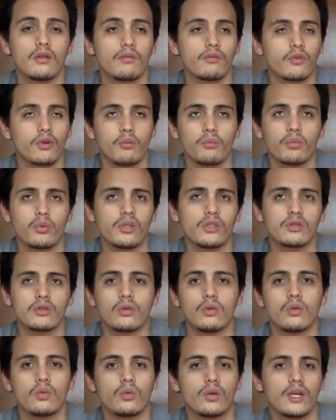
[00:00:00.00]
from
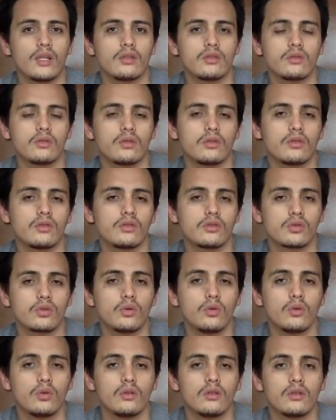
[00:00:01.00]
preschool right to the
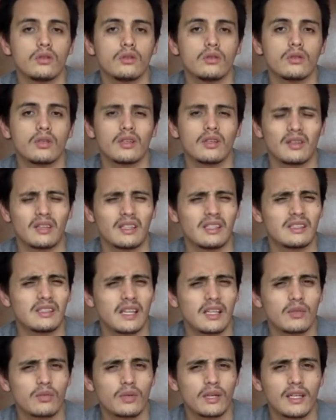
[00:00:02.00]
school? Is
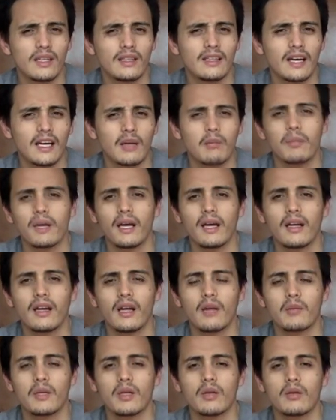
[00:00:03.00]
that really that bad?
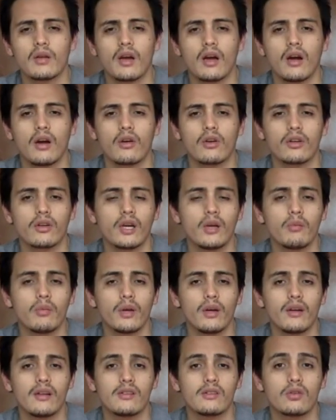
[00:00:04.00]
I mean, our
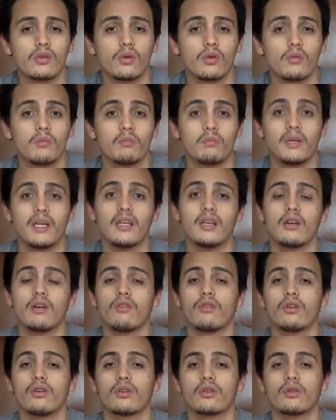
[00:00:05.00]
grandparents, or many of
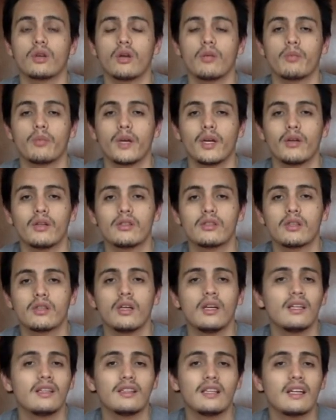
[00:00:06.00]
our grandparents,
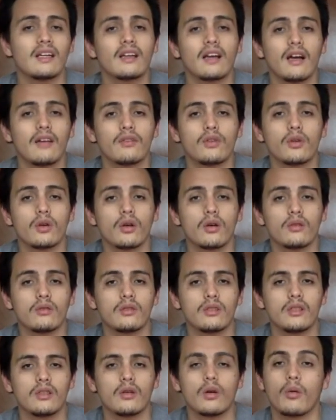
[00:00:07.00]
didn't have
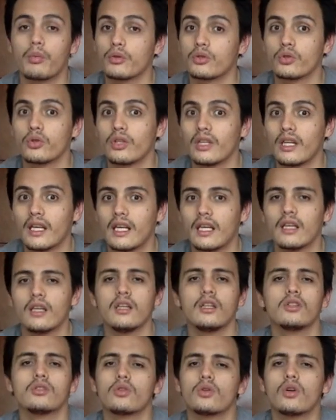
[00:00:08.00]
the opportunity
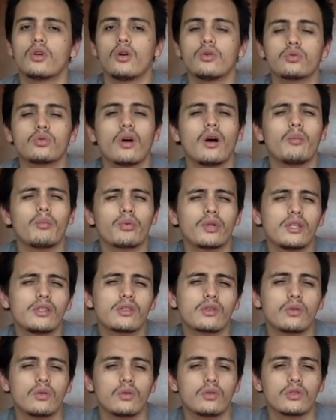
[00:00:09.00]
to go to a
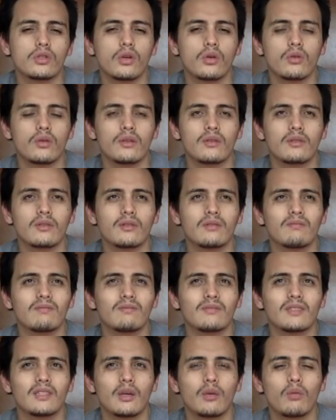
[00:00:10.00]
preschool. So
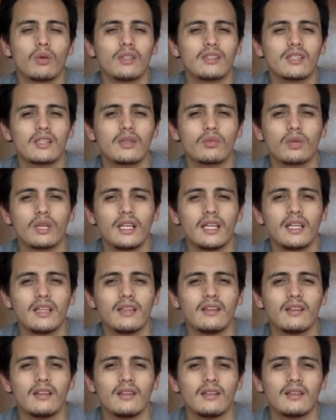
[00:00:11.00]
was it
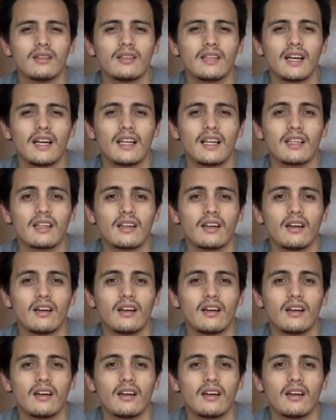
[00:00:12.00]
really that